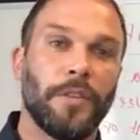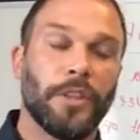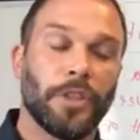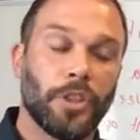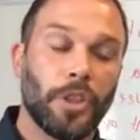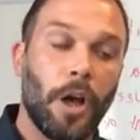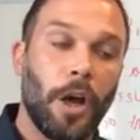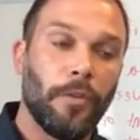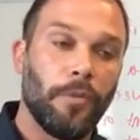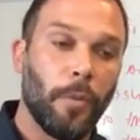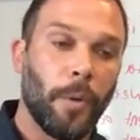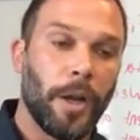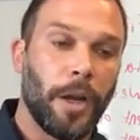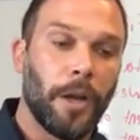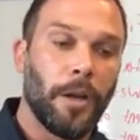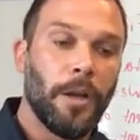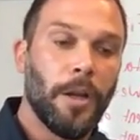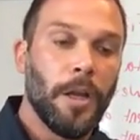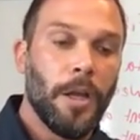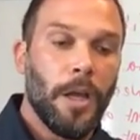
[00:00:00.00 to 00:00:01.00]

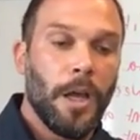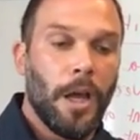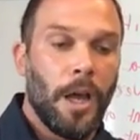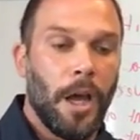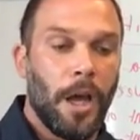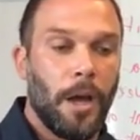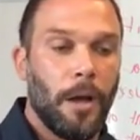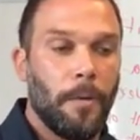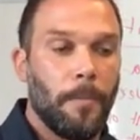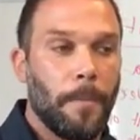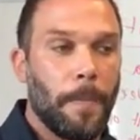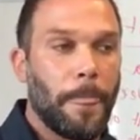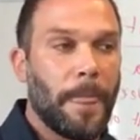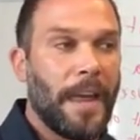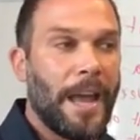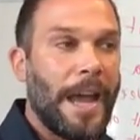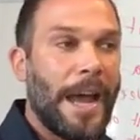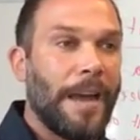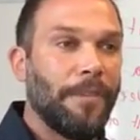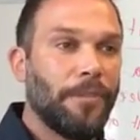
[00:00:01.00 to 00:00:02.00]
software.
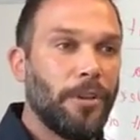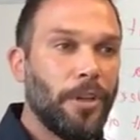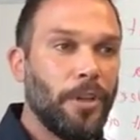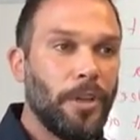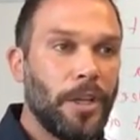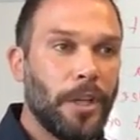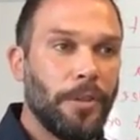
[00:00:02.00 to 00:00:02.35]
After you